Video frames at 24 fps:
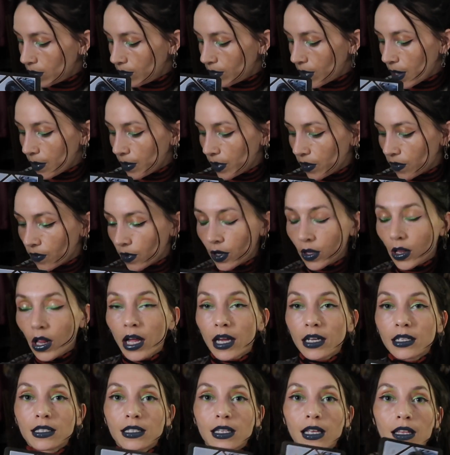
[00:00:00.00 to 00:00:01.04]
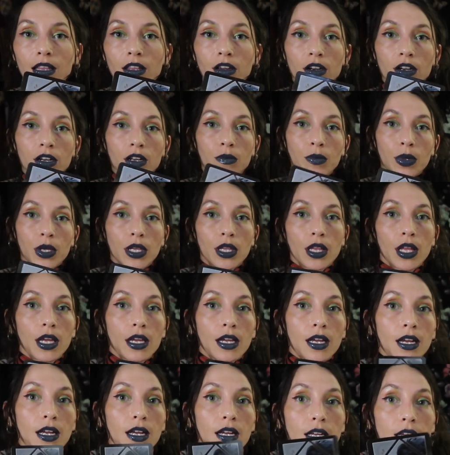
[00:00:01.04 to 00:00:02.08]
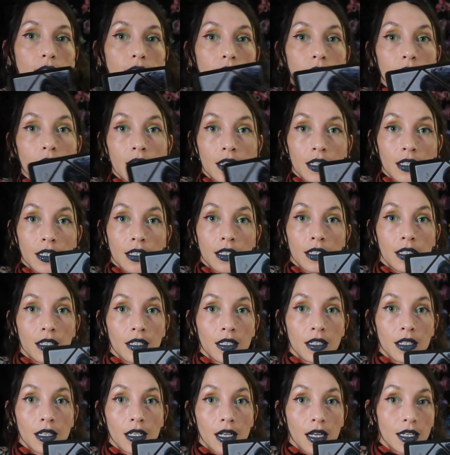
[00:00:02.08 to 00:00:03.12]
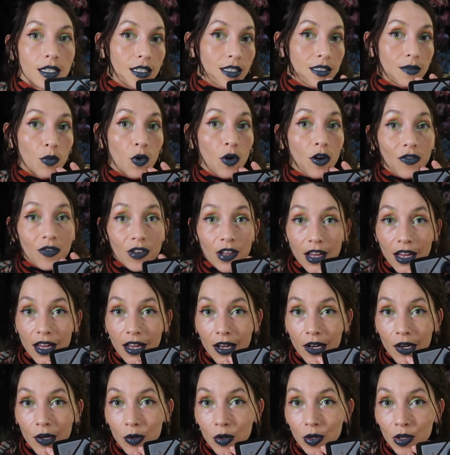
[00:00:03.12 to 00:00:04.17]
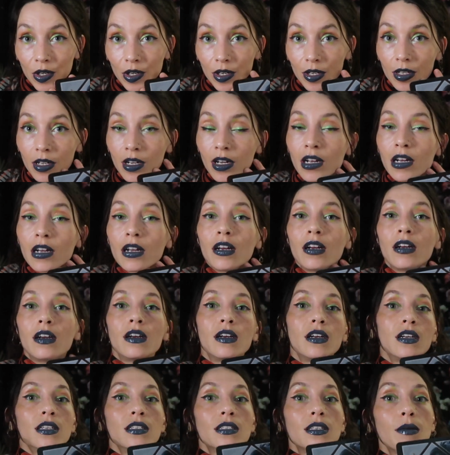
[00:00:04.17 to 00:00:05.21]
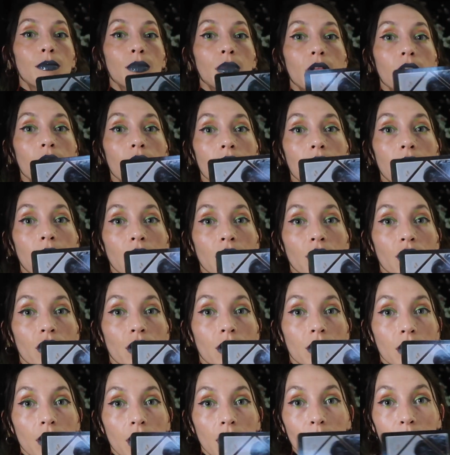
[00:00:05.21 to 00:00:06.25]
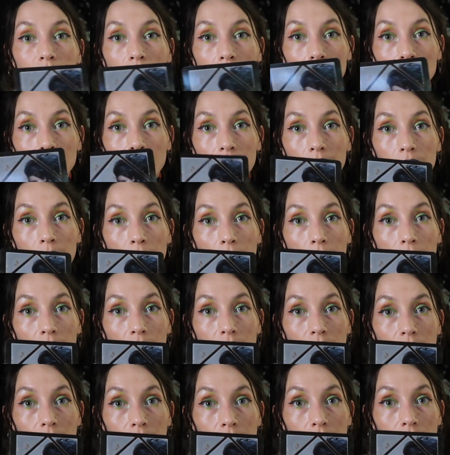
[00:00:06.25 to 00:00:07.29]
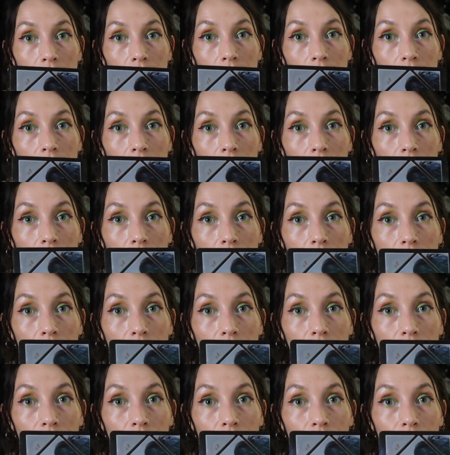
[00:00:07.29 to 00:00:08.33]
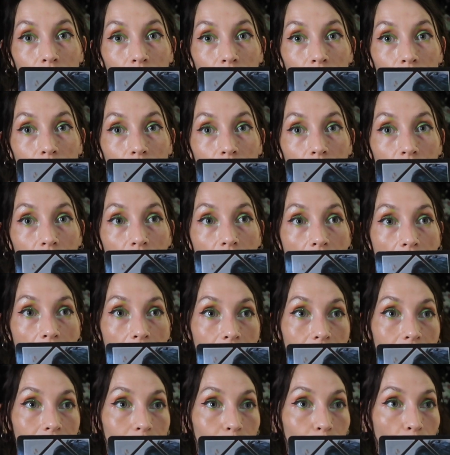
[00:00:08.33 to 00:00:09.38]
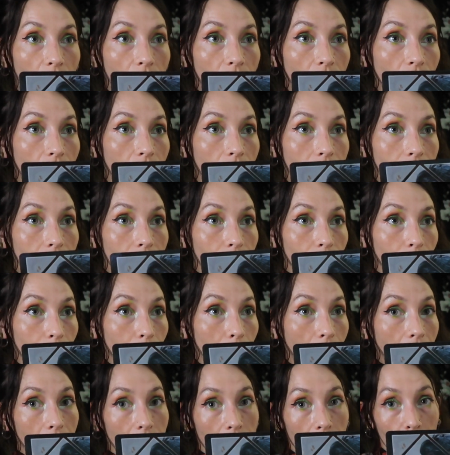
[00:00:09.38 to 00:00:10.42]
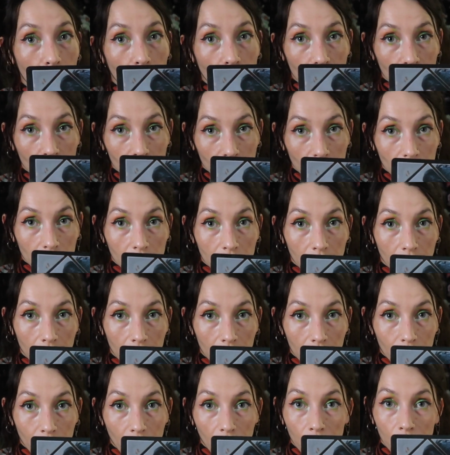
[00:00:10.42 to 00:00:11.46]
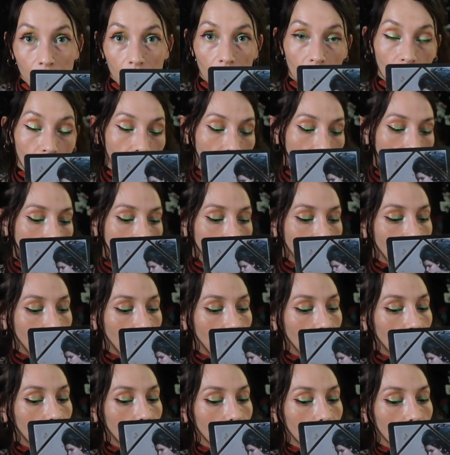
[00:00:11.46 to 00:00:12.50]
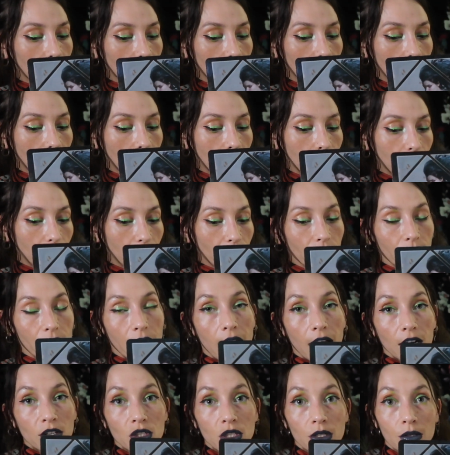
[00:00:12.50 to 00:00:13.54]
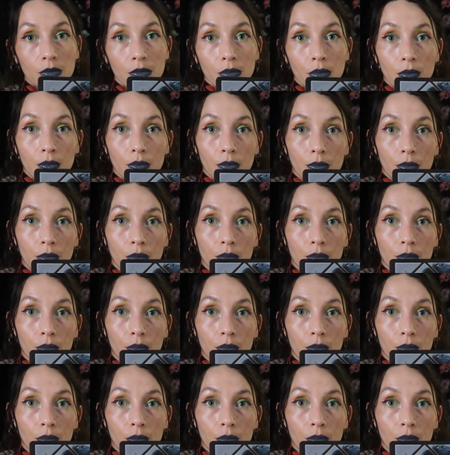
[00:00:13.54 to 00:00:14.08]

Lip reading: maybe realize that there could be like a dysmorphia or something that you're obsessing about that is brought on by an emotional state. Maybe you're having a reaction